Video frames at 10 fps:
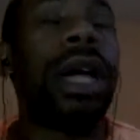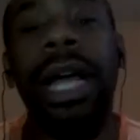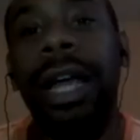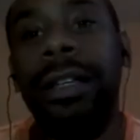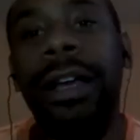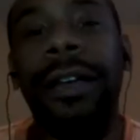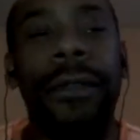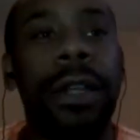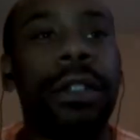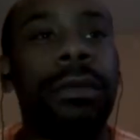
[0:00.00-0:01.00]
got, I got, I got
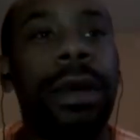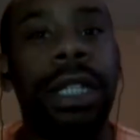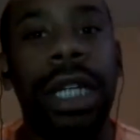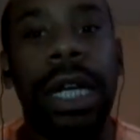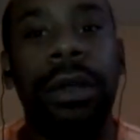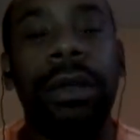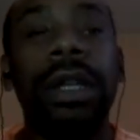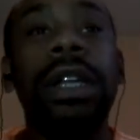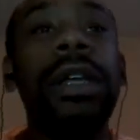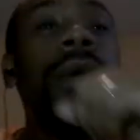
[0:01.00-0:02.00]
videos on my channel.
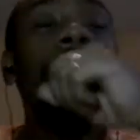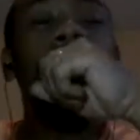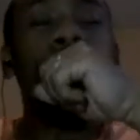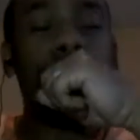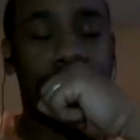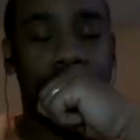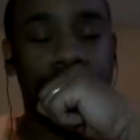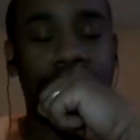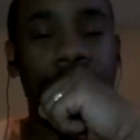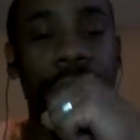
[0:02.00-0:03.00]

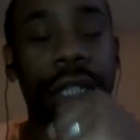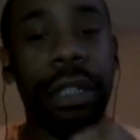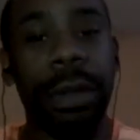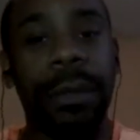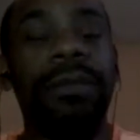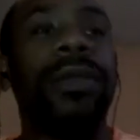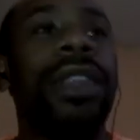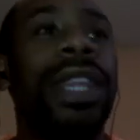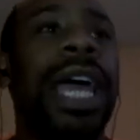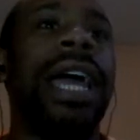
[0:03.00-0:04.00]
Excuse me.
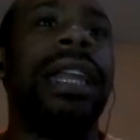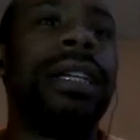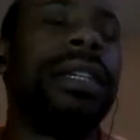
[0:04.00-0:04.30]
That